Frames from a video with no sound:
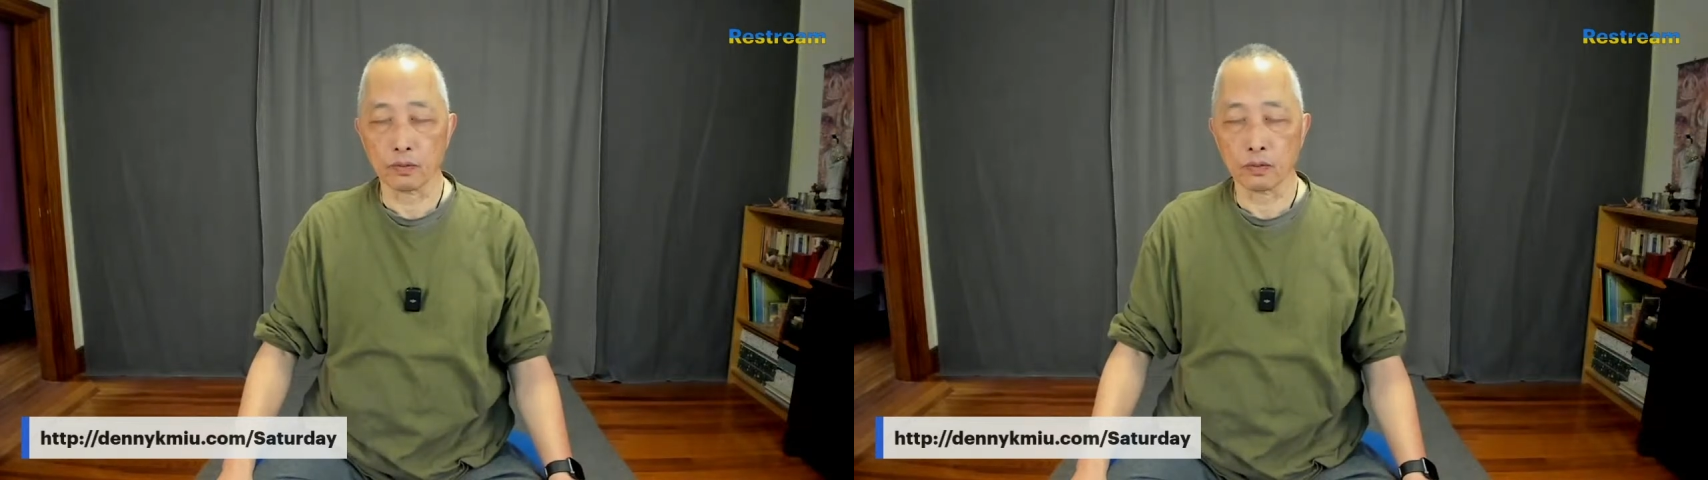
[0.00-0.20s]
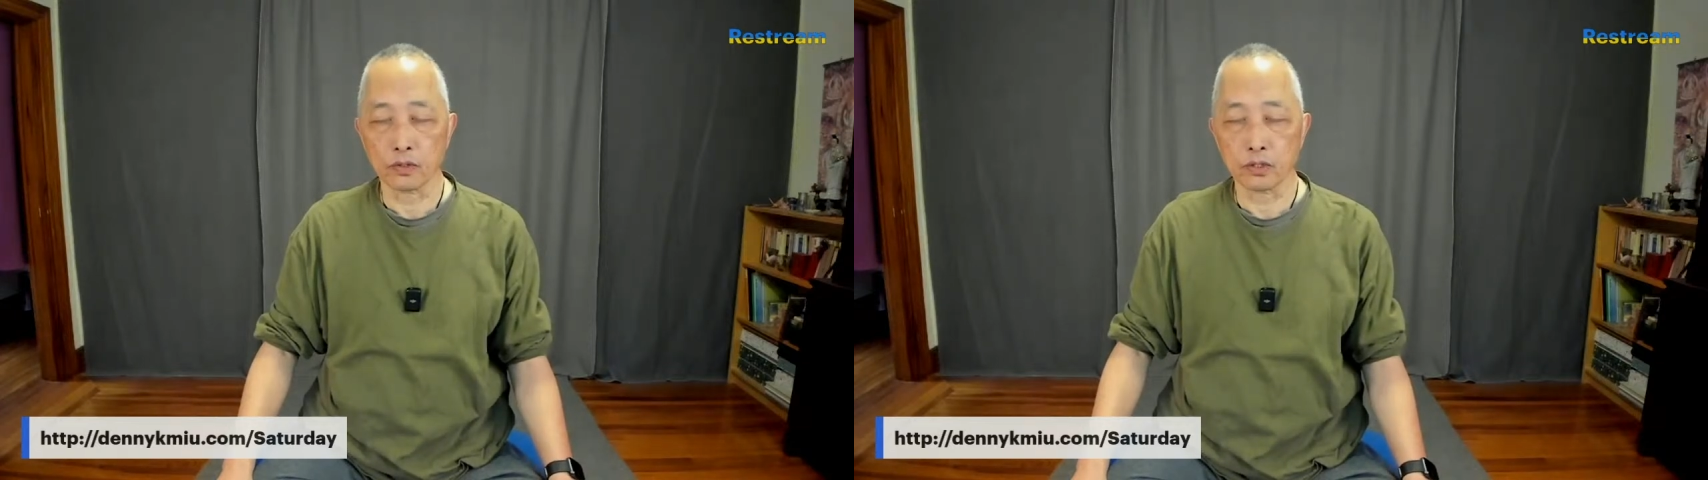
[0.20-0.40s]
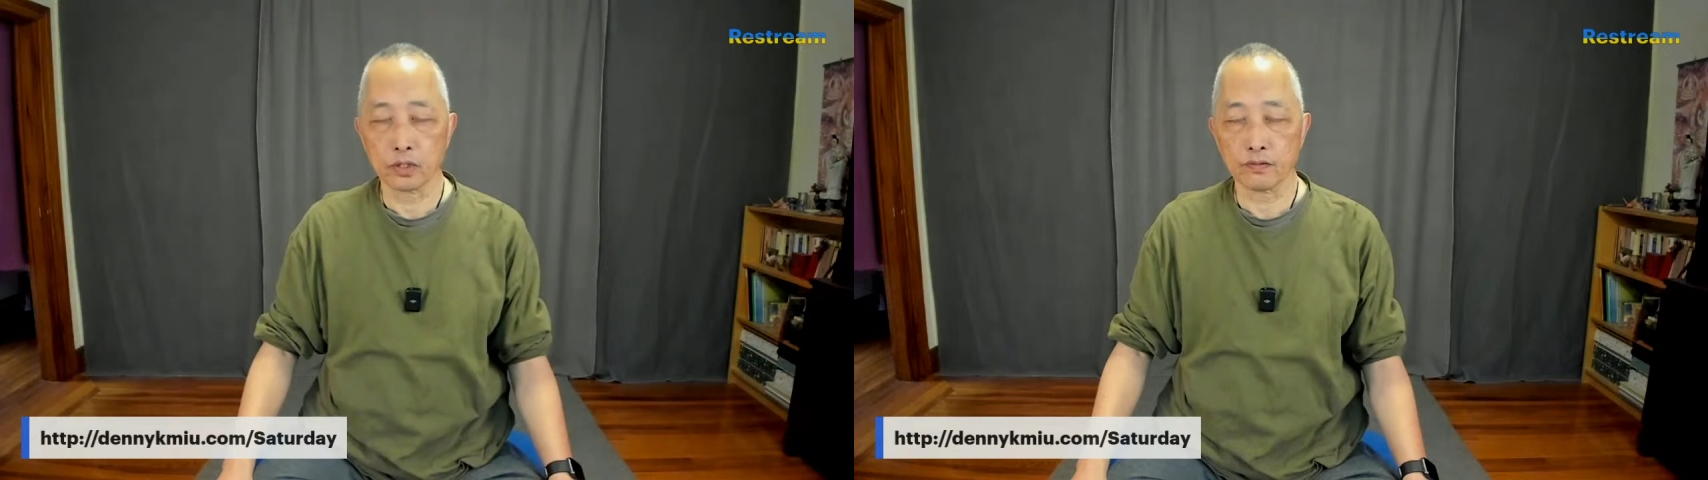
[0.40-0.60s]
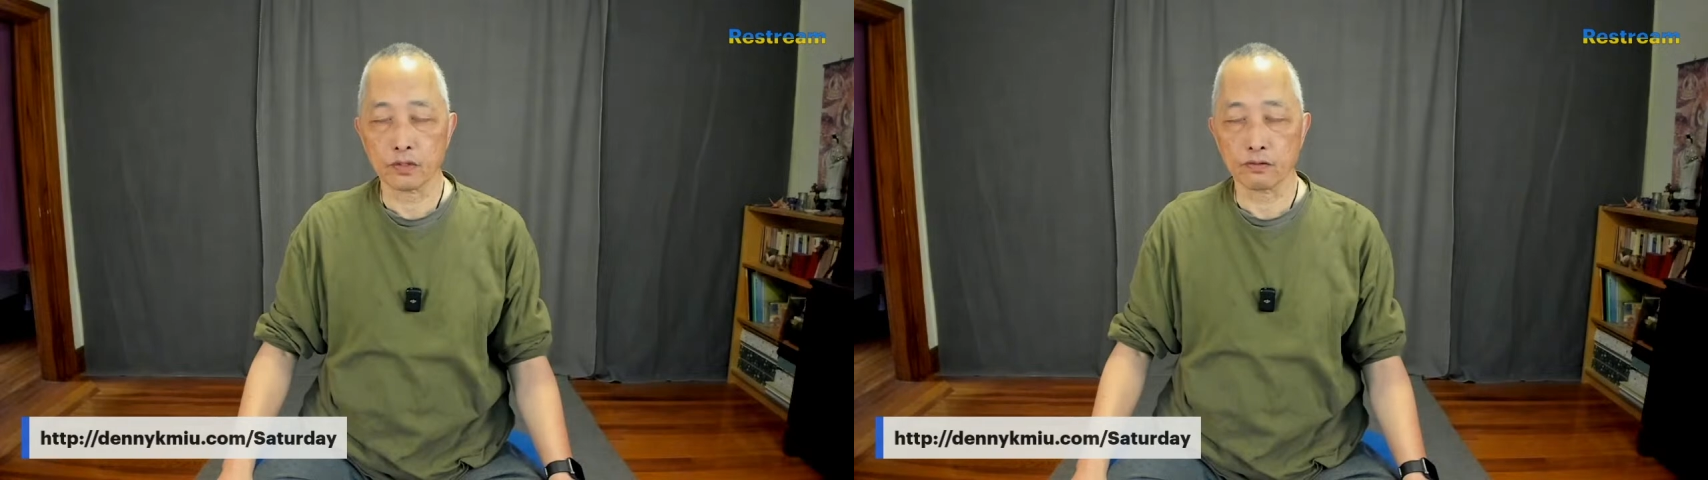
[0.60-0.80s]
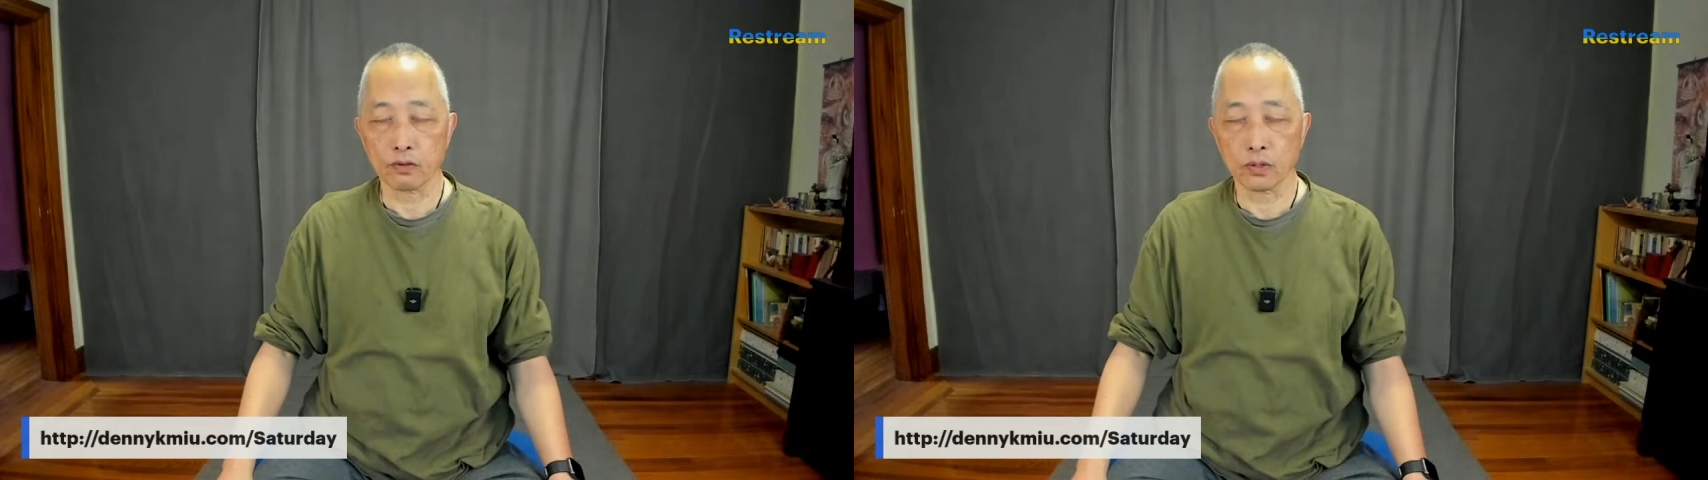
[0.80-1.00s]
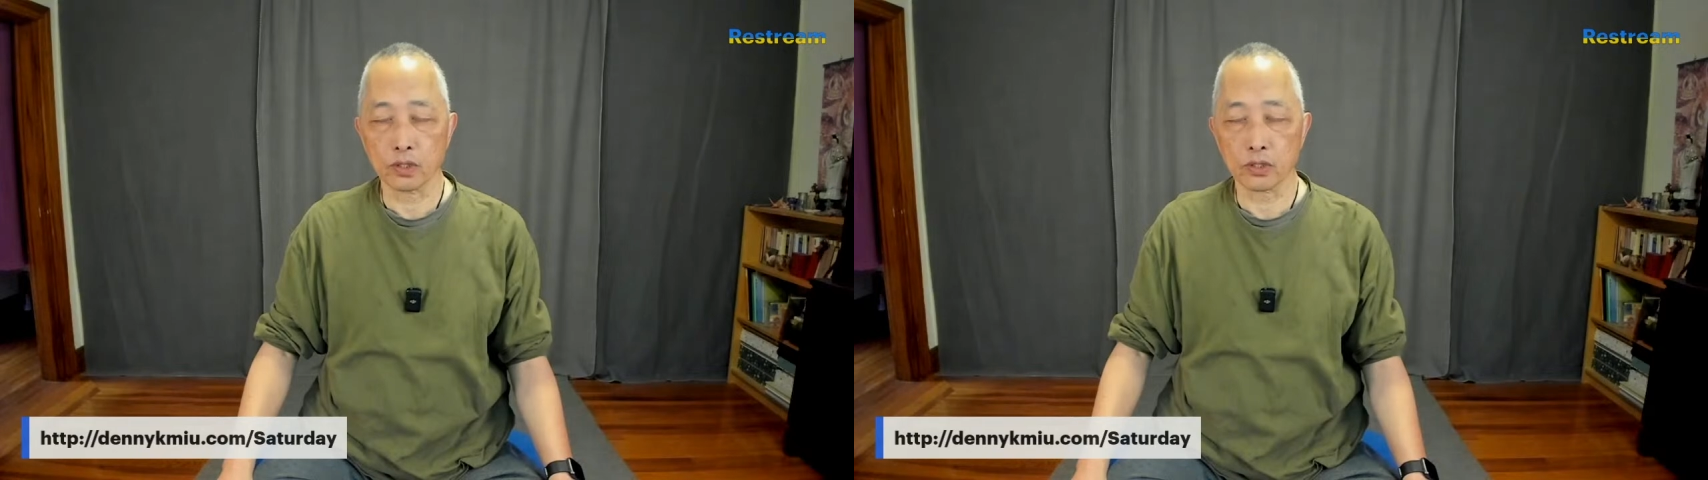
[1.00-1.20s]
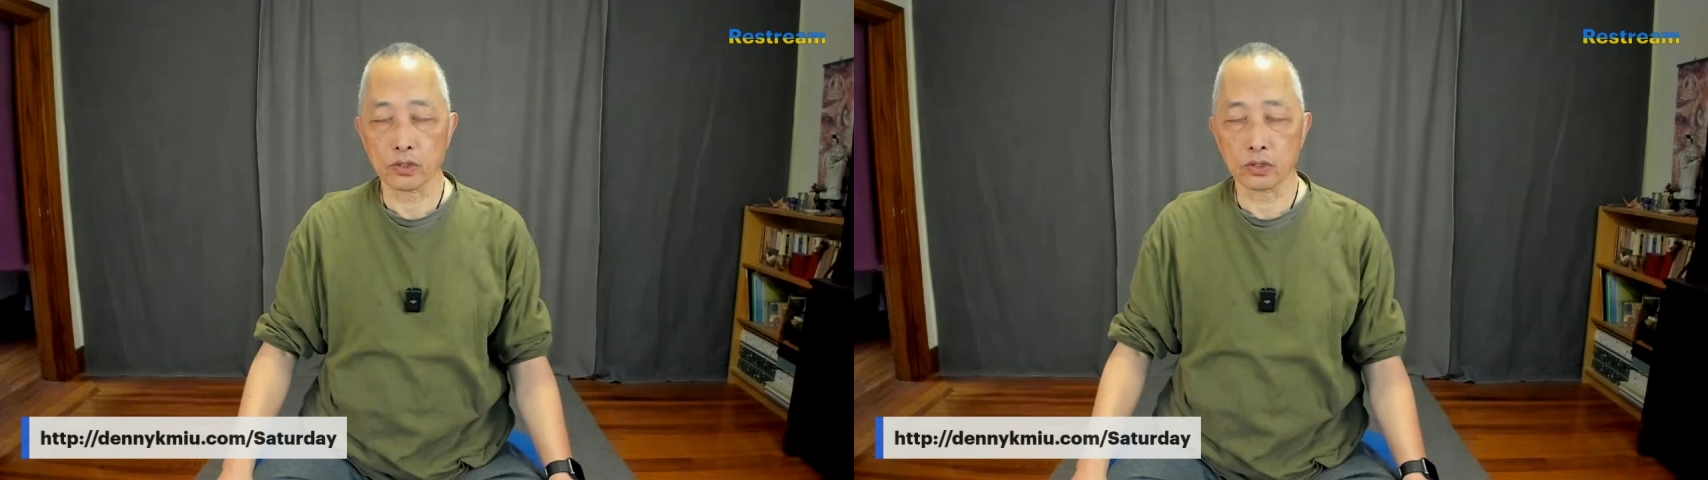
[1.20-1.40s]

shift the focus